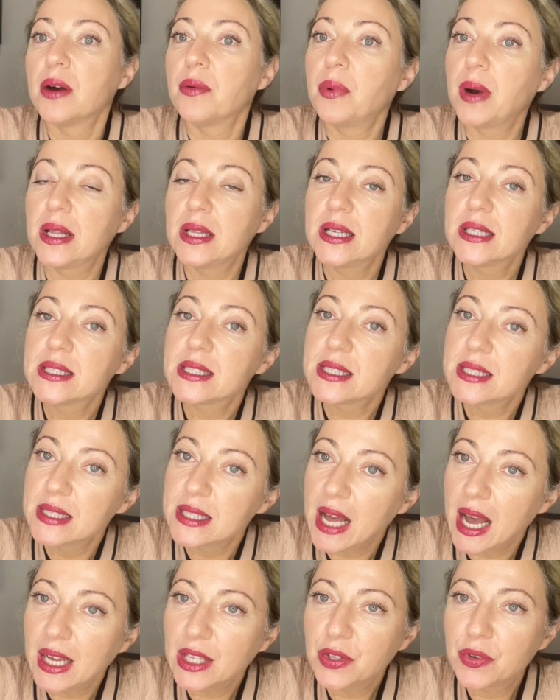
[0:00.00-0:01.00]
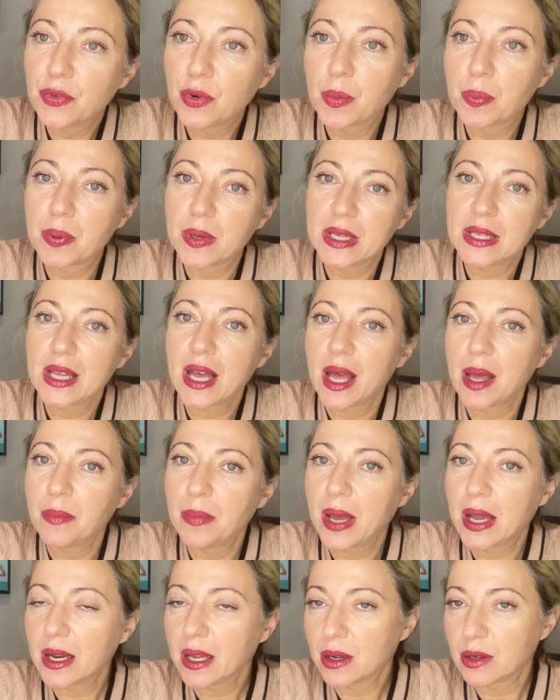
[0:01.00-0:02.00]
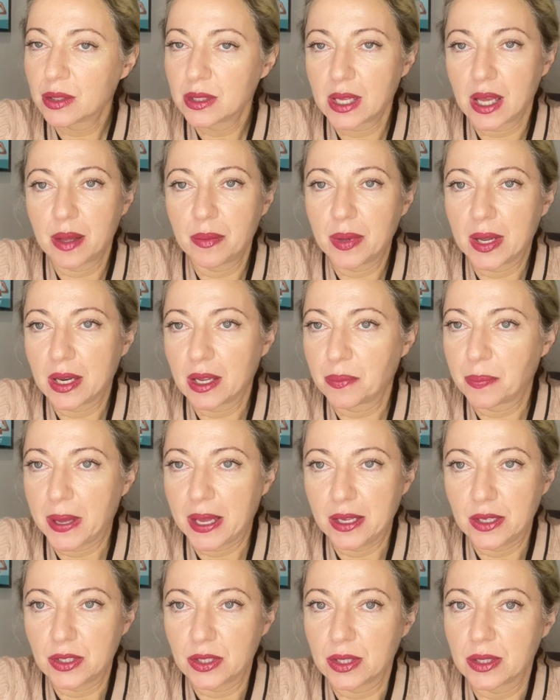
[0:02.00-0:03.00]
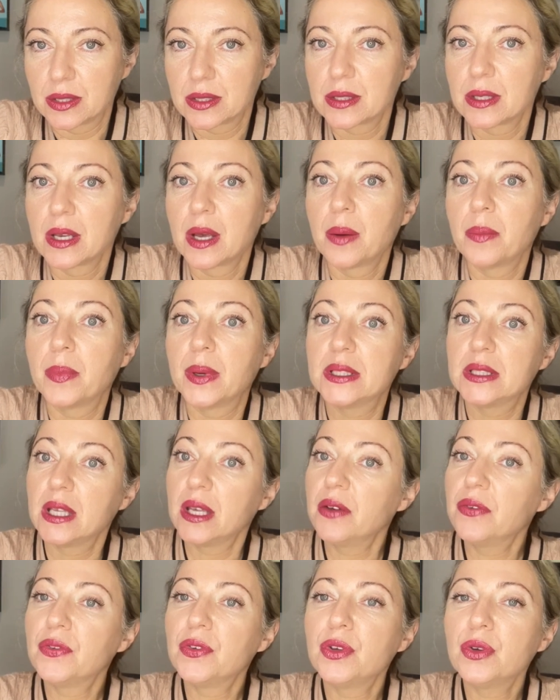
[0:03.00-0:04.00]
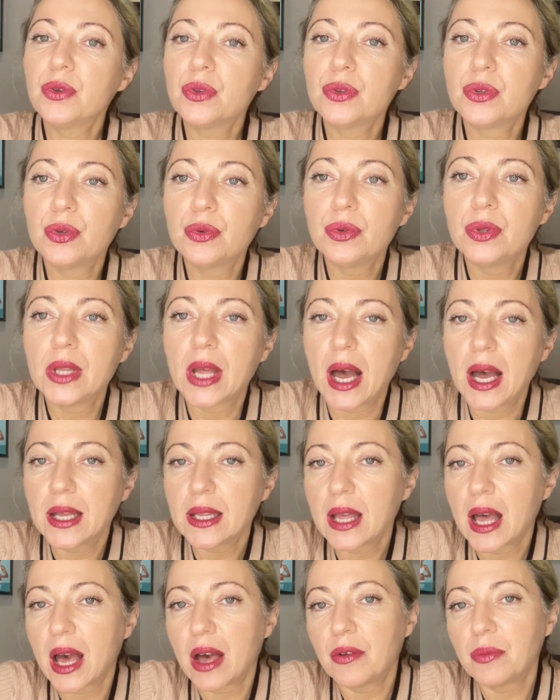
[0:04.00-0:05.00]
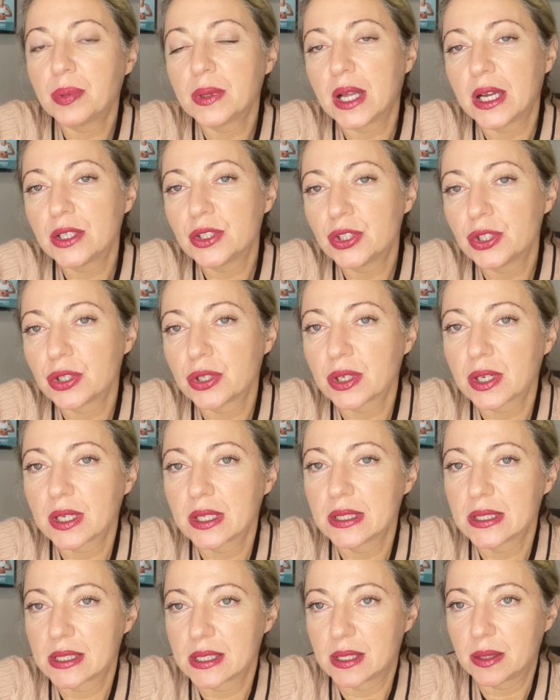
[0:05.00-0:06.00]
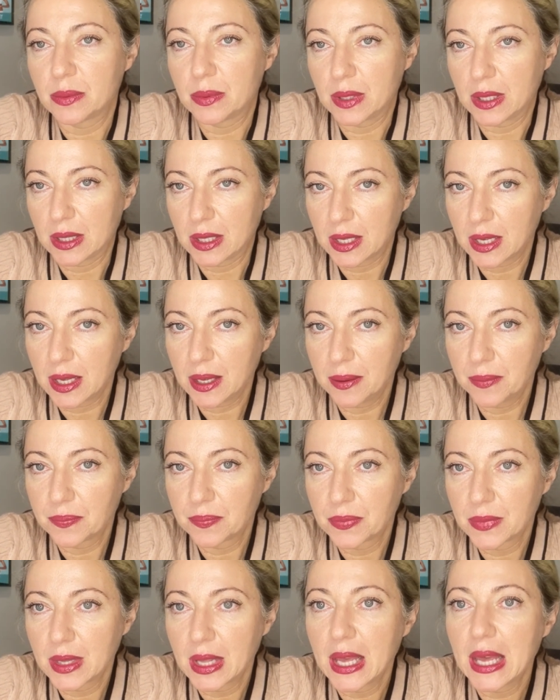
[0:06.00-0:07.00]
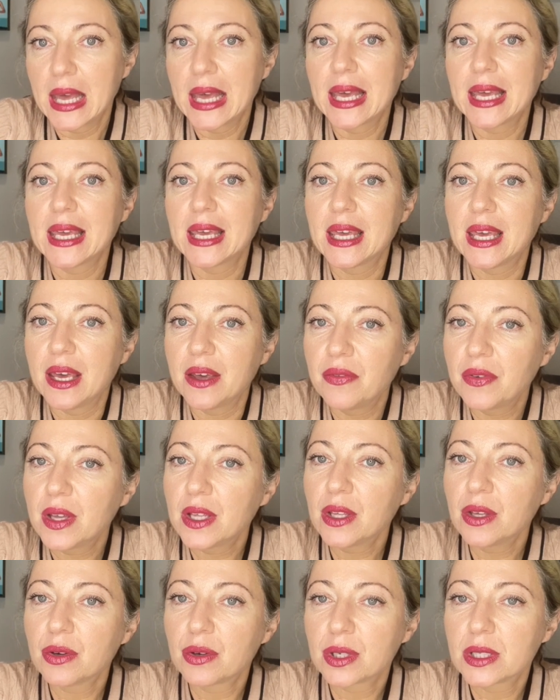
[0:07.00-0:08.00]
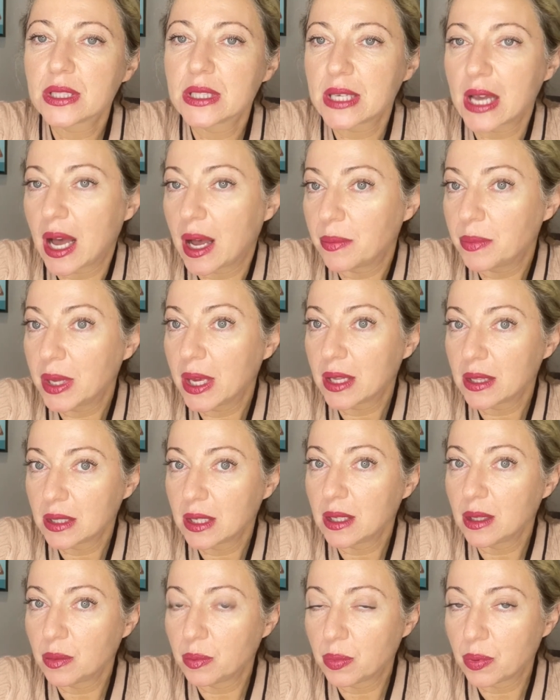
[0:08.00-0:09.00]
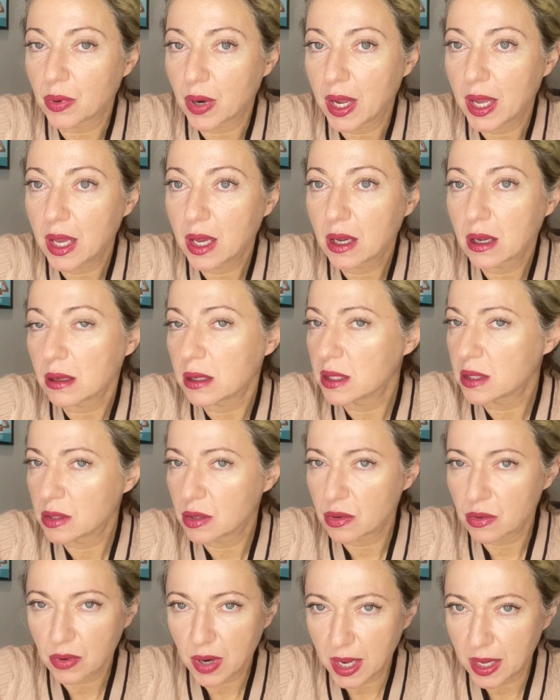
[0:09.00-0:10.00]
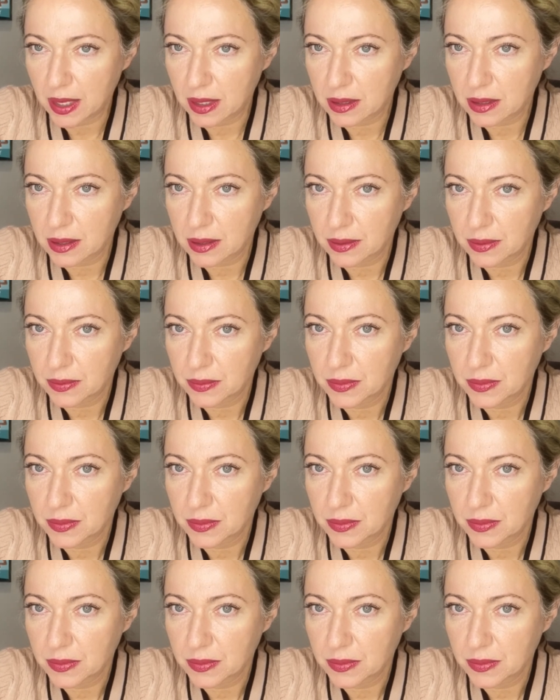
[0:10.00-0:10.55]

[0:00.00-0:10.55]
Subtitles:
Well, it's not for pre-diabetic or diabetic patients, but if you do not have blood sugar instability, giving your tummy a little break is great.